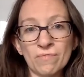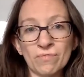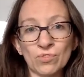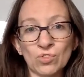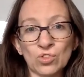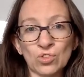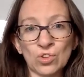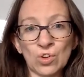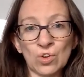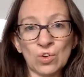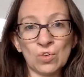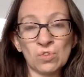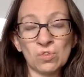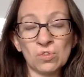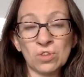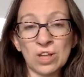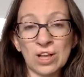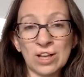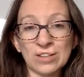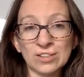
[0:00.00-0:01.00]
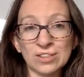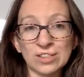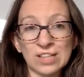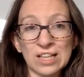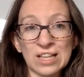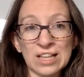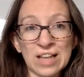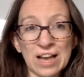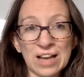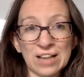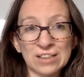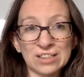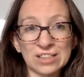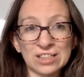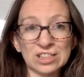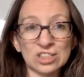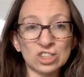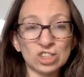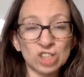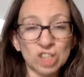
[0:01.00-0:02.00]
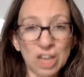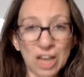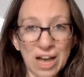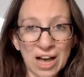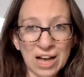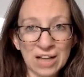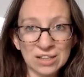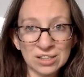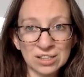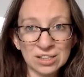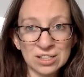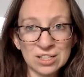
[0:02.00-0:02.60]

So let's connect and chat.